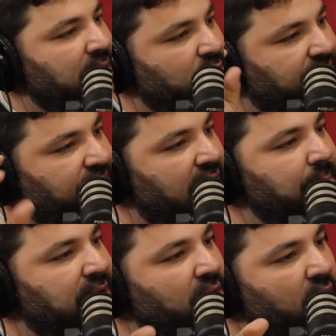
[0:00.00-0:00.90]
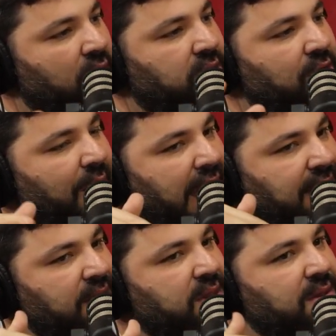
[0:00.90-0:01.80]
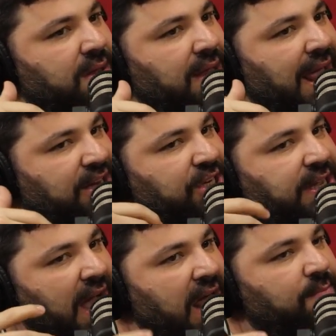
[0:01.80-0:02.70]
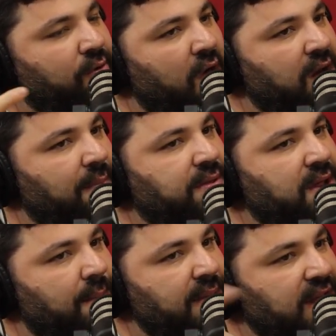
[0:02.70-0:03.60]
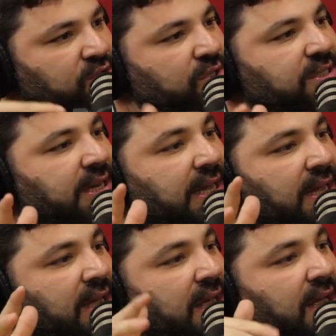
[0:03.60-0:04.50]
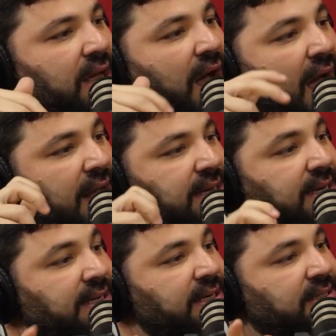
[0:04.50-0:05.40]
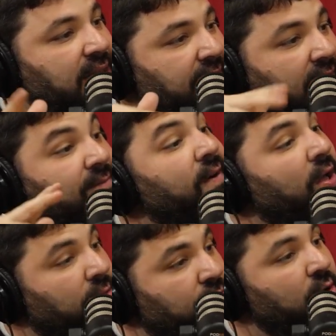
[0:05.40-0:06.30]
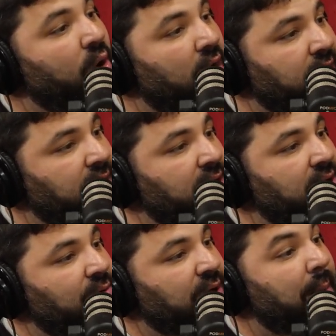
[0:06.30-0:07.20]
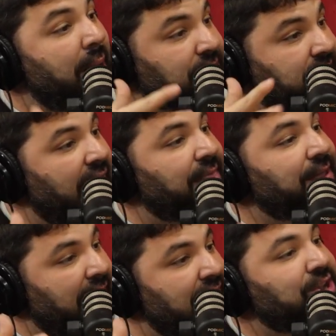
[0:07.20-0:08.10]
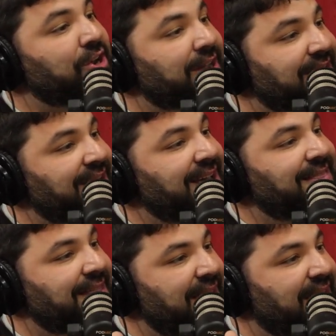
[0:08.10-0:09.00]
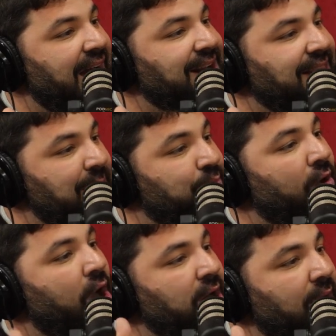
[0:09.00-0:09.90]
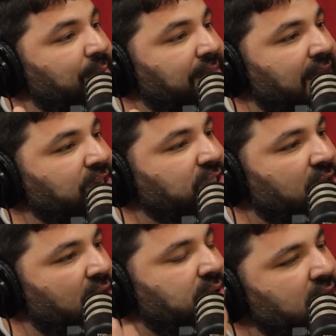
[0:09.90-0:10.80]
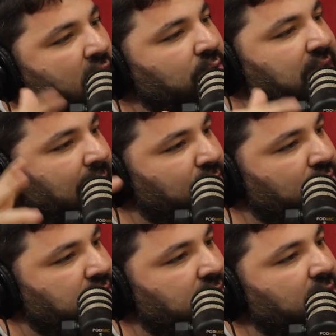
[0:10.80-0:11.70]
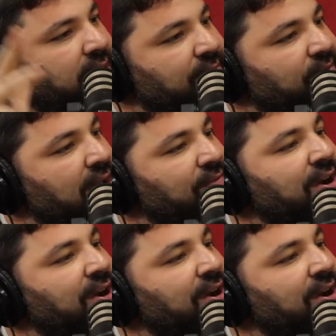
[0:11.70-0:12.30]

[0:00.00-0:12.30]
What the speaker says: It was fun, but it also had these. It actually kind of brought up some interesting ideas that they didn't follow through on. About death and aging that they kind of like brought up and then just goes, no, Tom Cruise is going to live forever.